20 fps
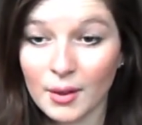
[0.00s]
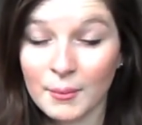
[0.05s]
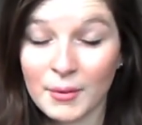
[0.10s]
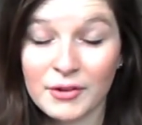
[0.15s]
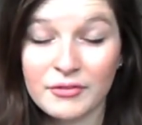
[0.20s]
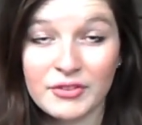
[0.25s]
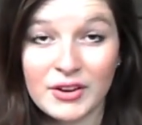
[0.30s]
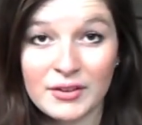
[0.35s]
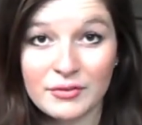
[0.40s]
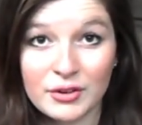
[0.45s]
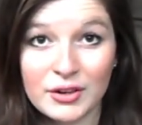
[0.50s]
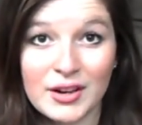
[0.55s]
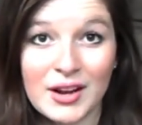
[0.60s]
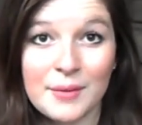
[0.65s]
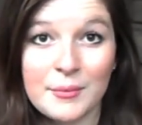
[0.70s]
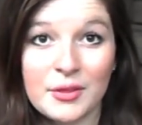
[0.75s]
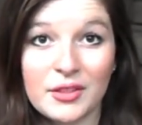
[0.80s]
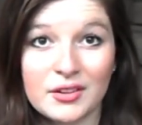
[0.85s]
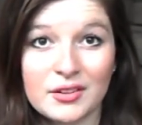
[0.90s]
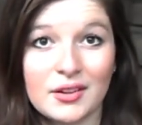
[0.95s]
my favourite
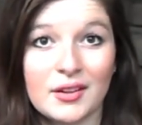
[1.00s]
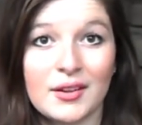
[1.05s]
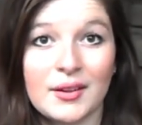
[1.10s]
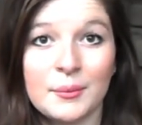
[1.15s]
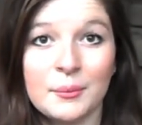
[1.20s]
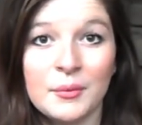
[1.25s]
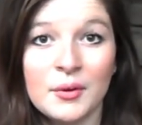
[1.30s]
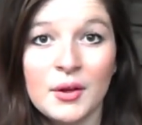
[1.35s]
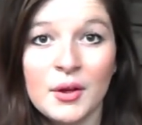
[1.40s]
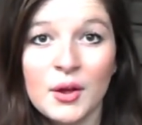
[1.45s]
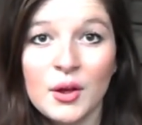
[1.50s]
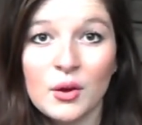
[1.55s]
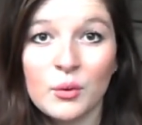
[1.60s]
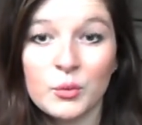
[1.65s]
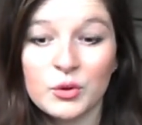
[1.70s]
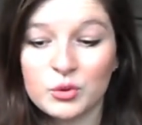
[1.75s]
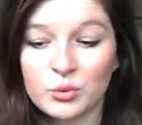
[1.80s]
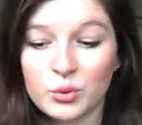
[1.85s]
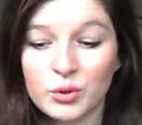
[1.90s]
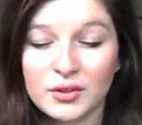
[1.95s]
name at the time,
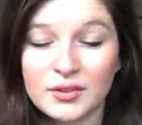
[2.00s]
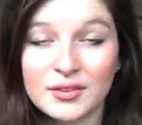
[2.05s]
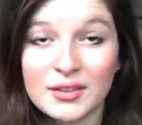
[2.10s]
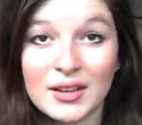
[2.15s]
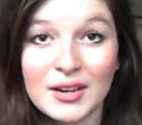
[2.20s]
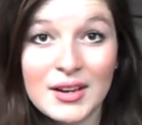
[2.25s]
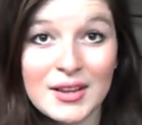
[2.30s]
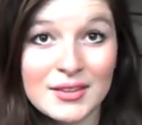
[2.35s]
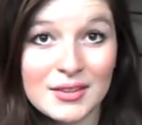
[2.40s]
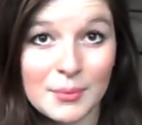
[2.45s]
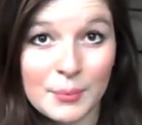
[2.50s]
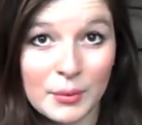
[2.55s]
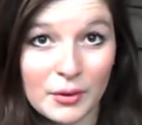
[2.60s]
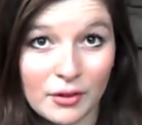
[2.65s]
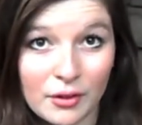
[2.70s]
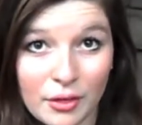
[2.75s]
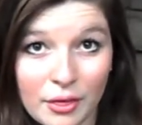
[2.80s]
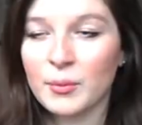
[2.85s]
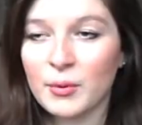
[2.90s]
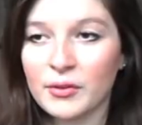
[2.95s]
which was
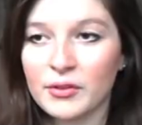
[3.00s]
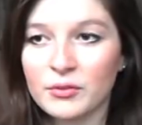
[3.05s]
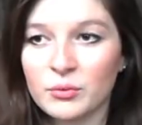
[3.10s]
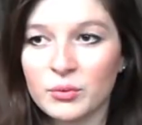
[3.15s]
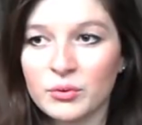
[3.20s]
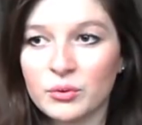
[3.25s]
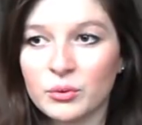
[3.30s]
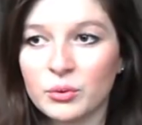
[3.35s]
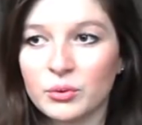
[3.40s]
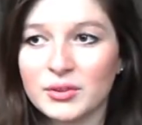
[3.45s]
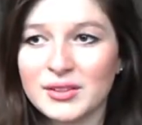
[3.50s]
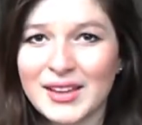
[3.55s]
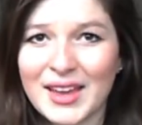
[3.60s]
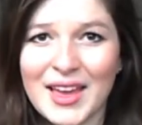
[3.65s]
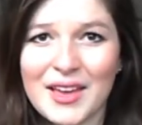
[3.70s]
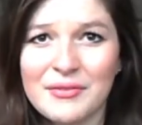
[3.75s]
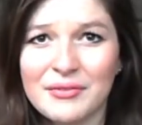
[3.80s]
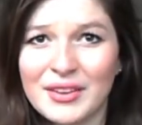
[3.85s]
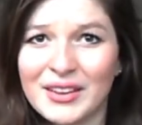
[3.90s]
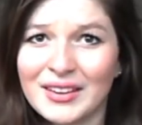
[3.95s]
Elizabeth. My brother's was called
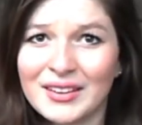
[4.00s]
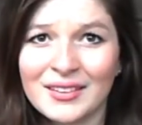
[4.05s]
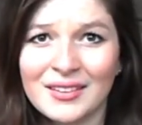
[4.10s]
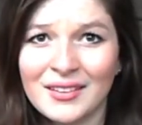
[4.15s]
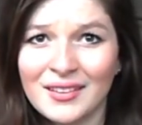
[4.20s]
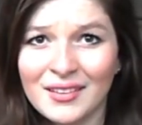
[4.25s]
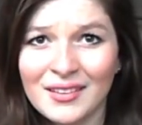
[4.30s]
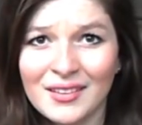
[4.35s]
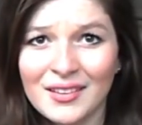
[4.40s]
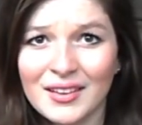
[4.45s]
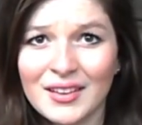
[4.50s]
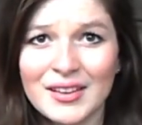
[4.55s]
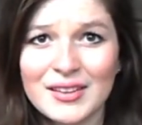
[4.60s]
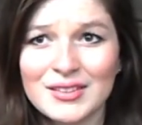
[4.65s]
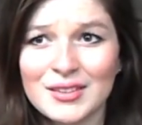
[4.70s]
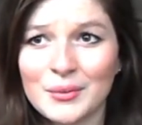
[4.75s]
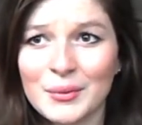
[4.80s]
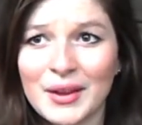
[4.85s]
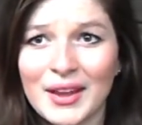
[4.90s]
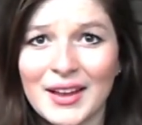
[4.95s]
Kevin,
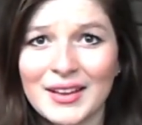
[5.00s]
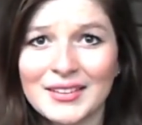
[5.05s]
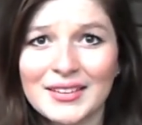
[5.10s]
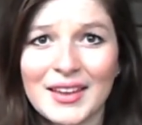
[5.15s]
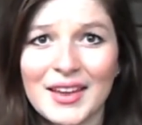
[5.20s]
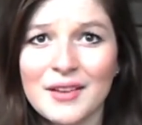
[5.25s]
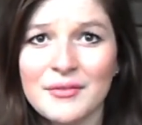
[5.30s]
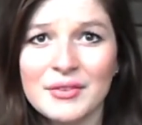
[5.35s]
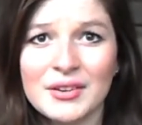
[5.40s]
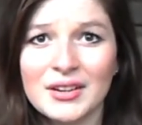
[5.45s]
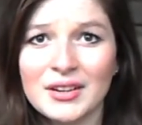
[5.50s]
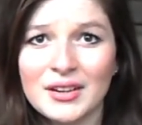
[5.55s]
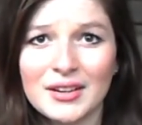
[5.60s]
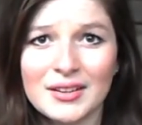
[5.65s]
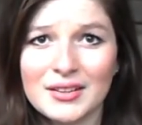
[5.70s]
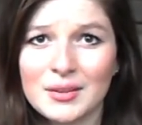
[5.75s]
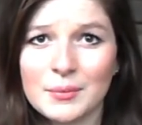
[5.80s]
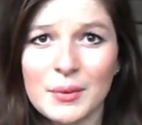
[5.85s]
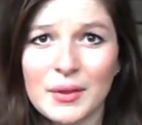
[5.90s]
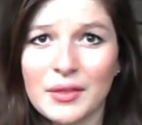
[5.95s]
so we had Kevin and
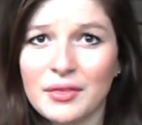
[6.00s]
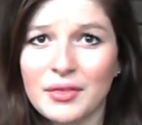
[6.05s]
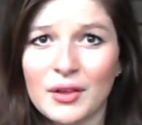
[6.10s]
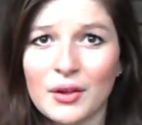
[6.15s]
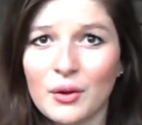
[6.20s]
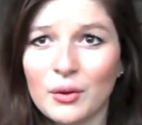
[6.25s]
Elizabeth the